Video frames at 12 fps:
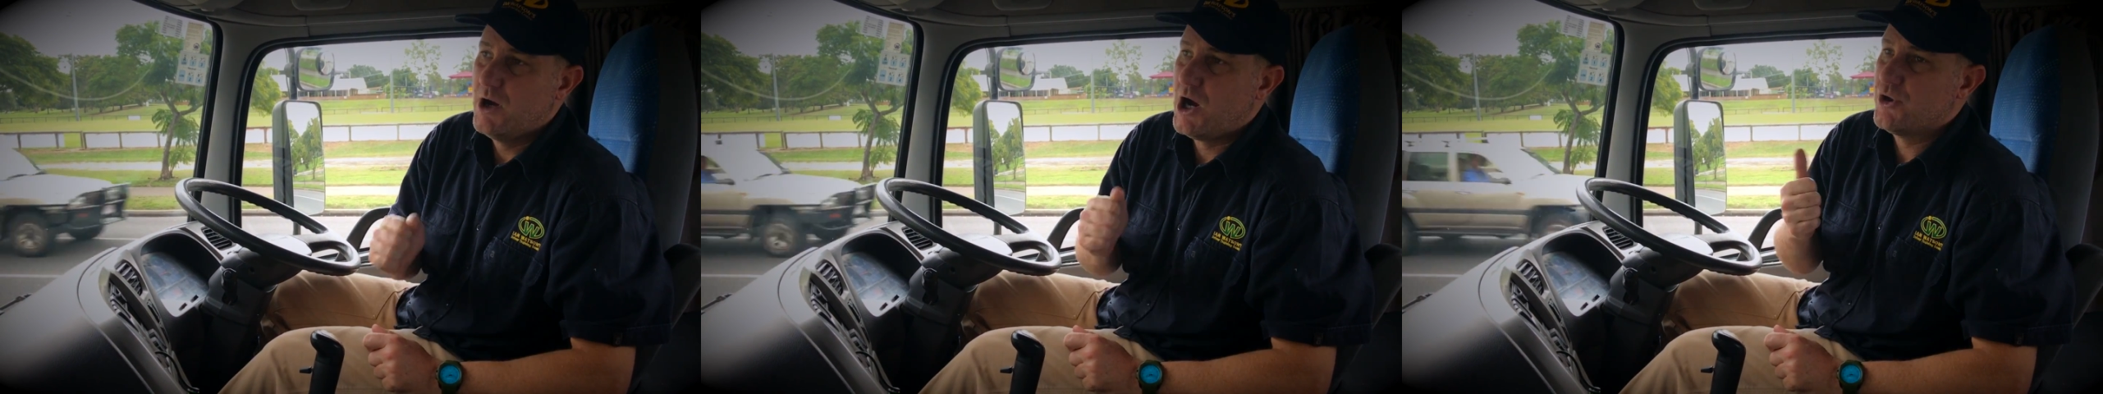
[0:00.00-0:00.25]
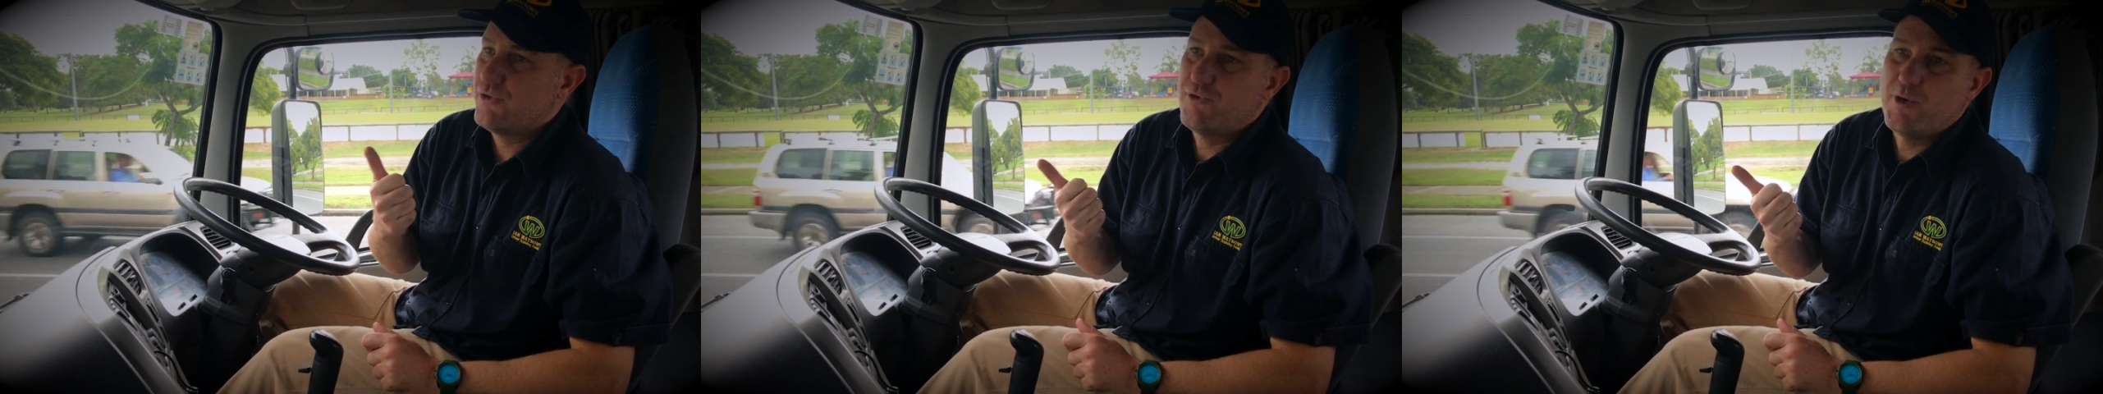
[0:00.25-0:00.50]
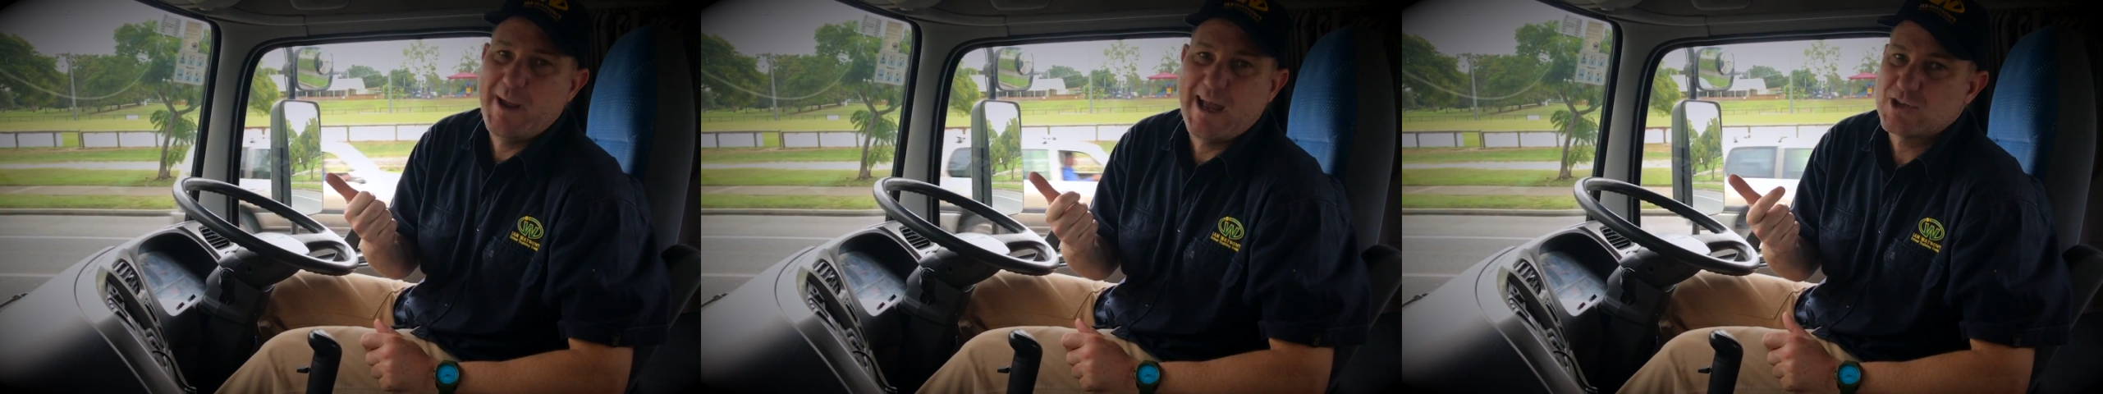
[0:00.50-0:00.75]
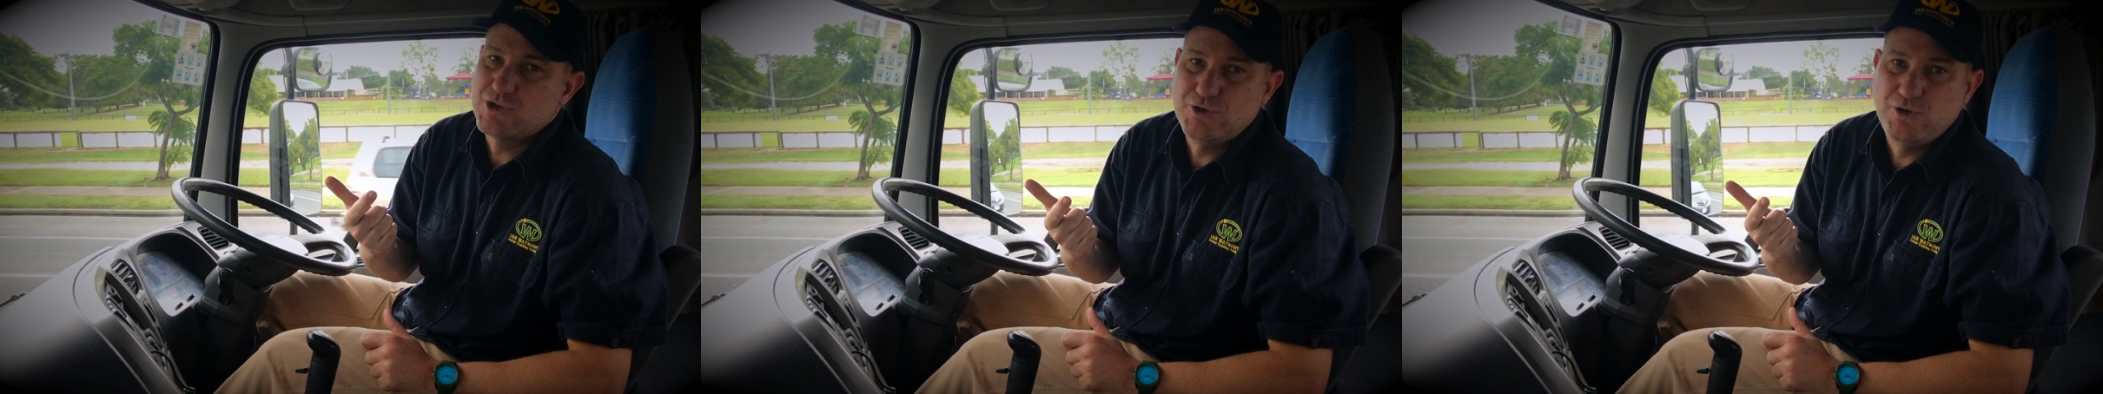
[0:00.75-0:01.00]
hold it for
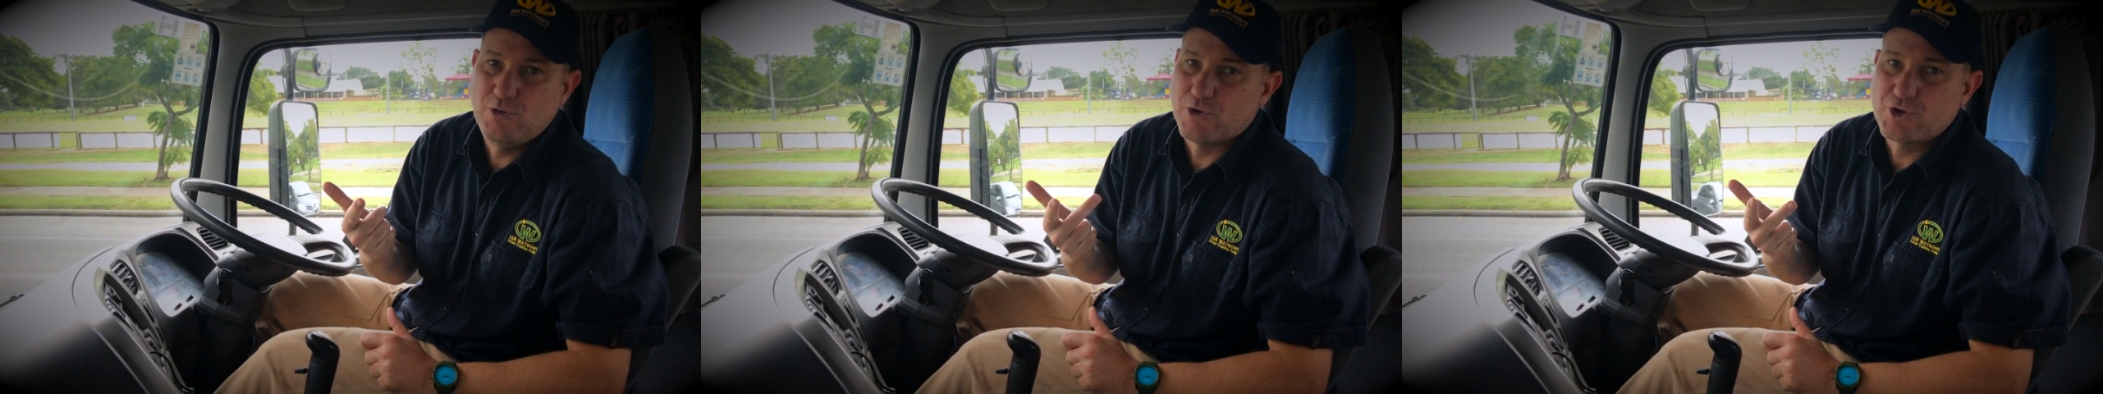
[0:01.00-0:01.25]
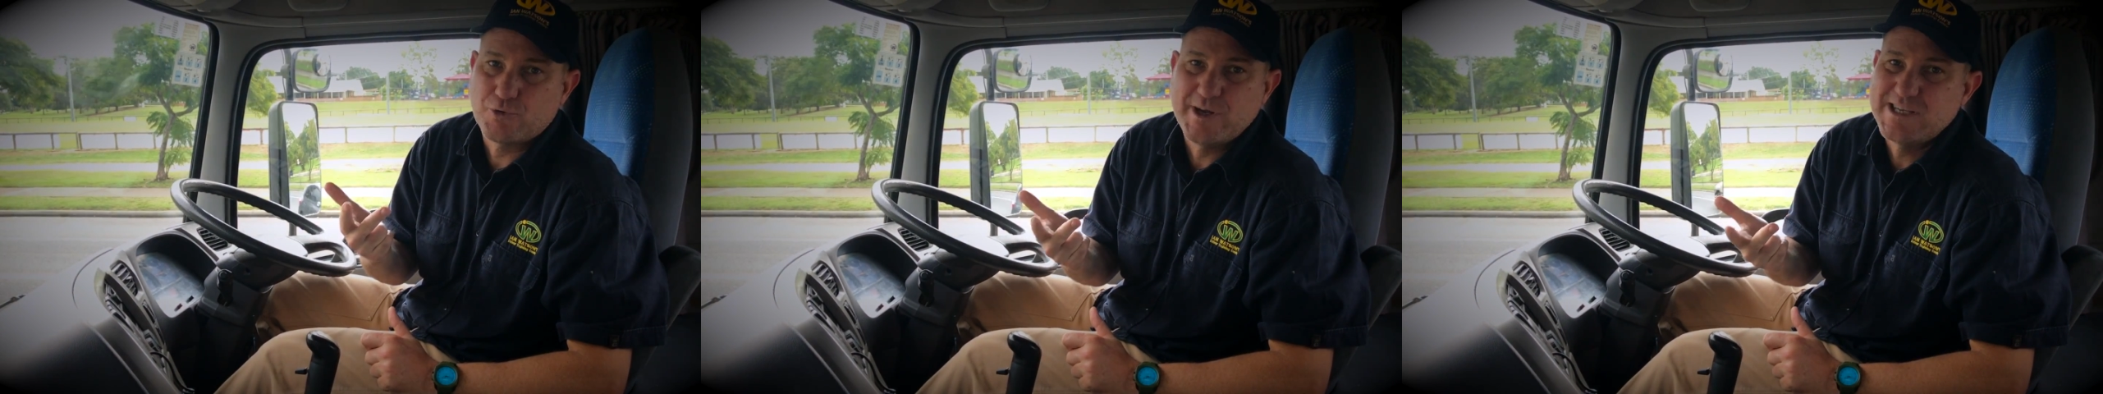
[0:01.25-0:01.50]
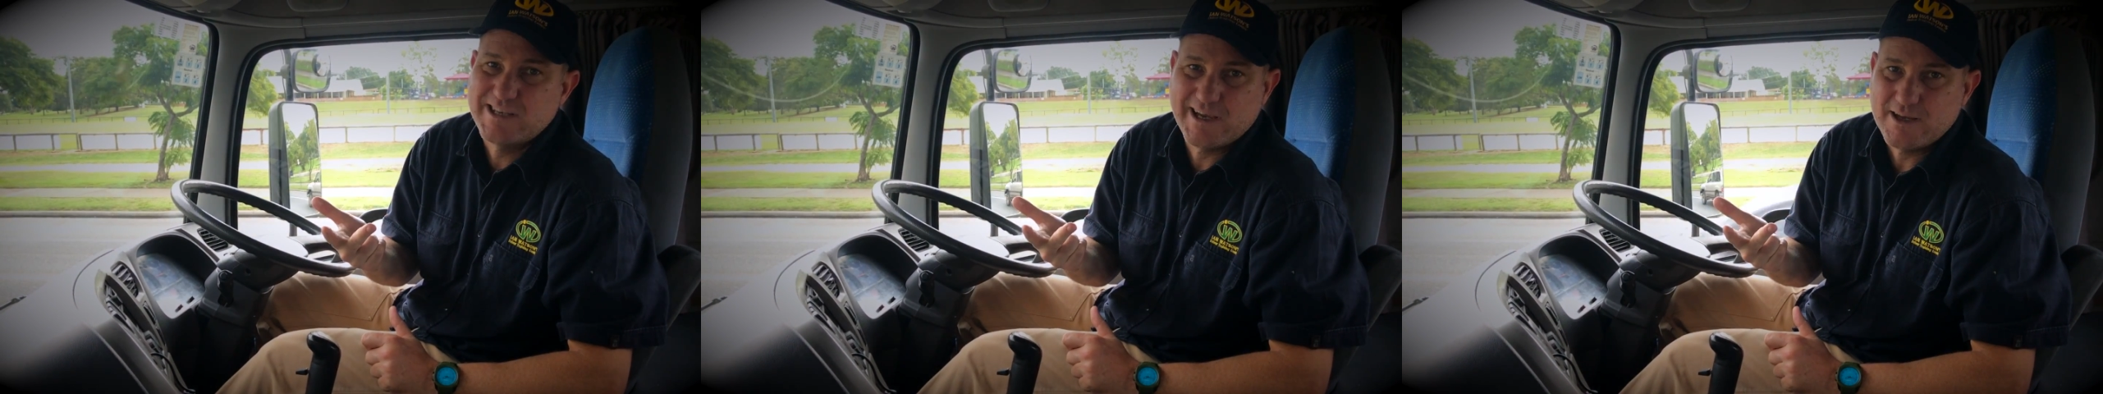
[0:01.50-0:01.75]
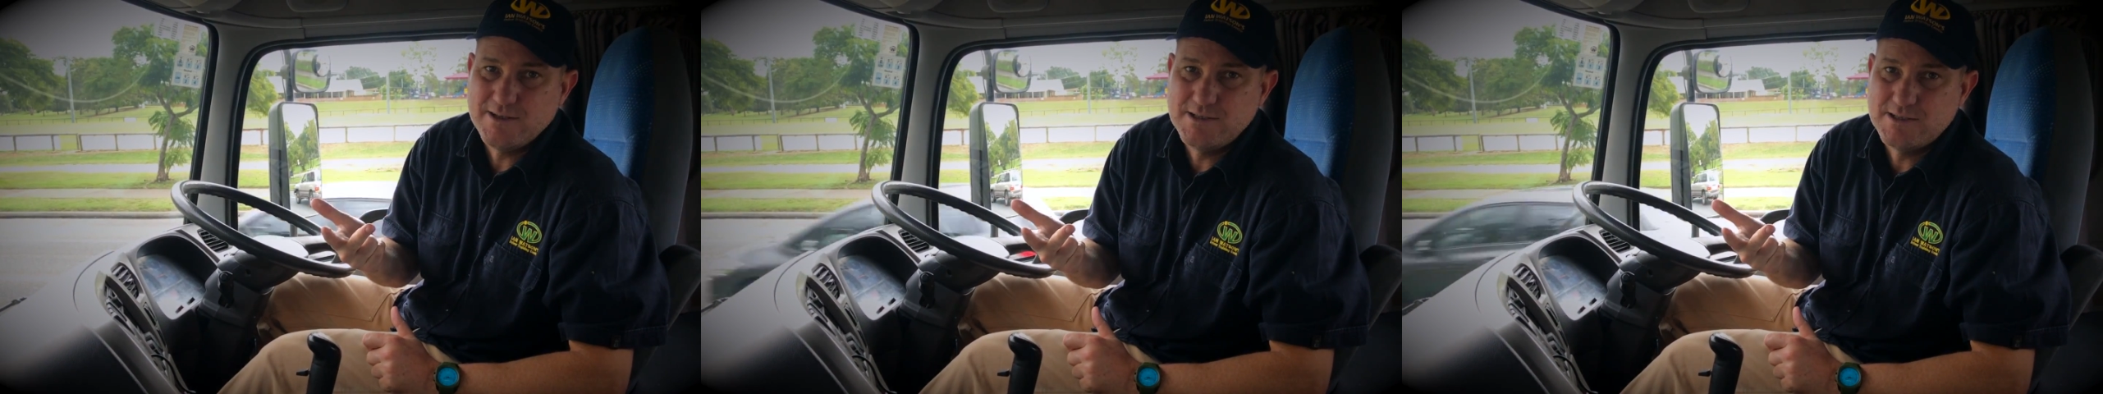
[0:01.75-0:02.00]
about 2 or 3
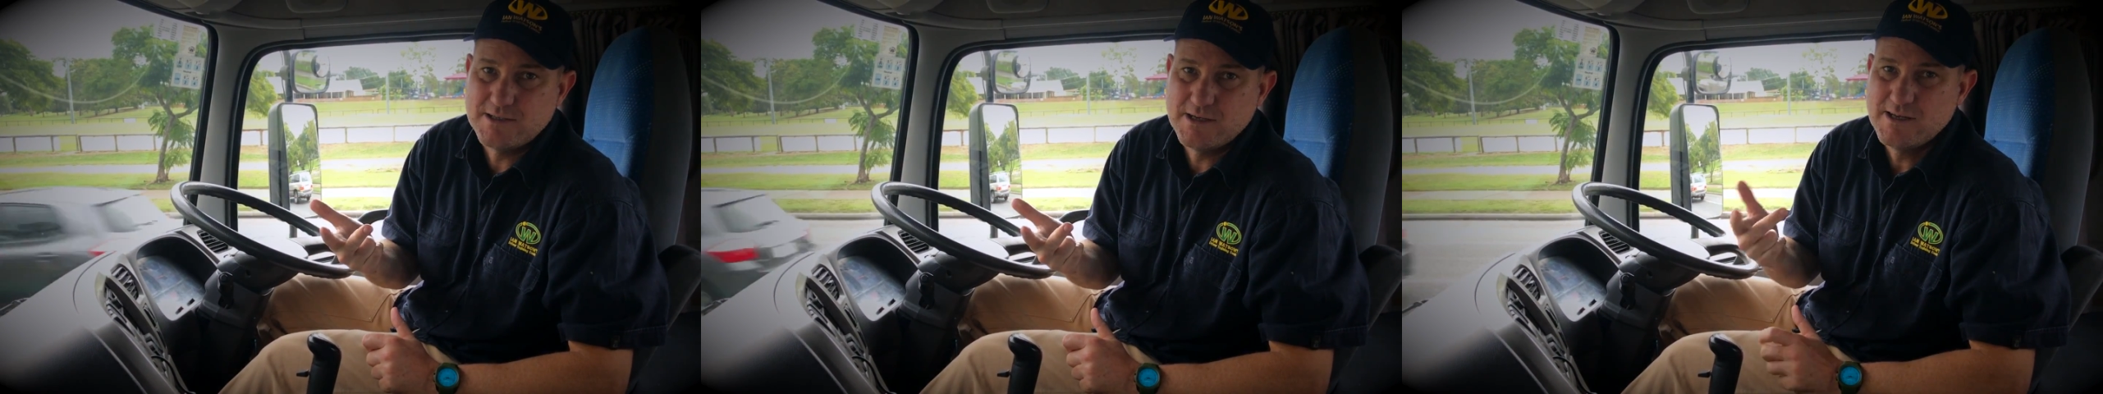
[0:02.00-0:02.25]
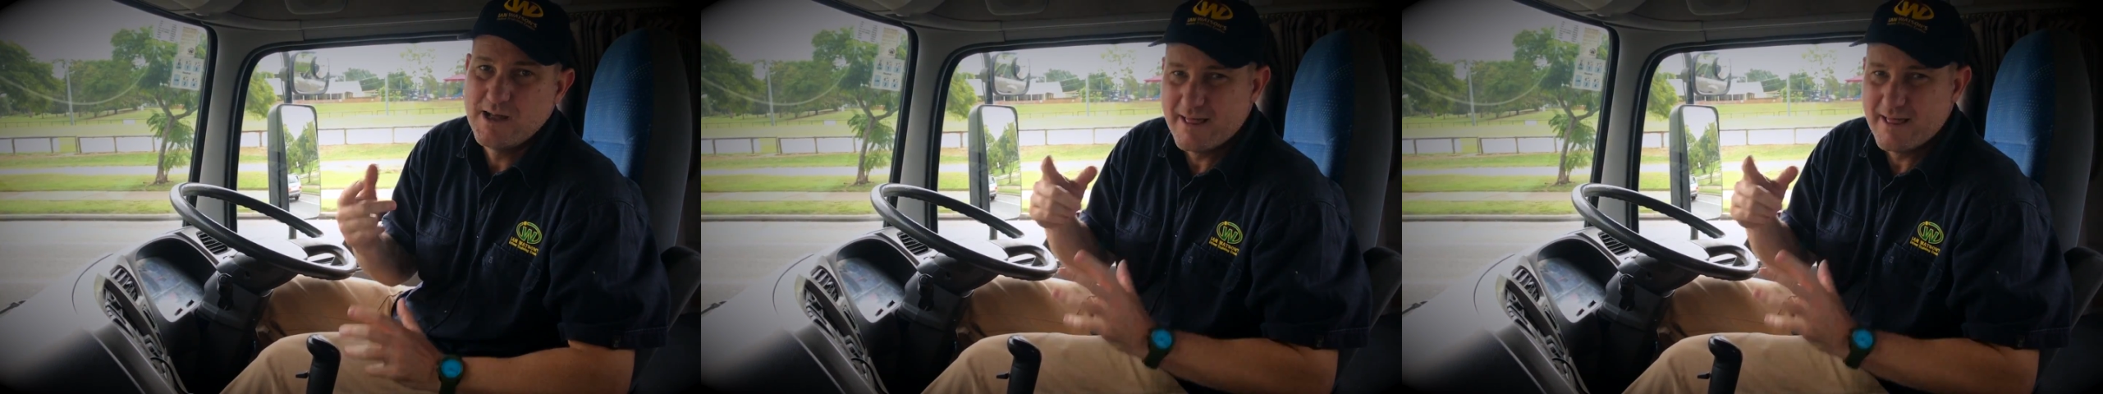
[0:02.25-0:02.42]
seconds,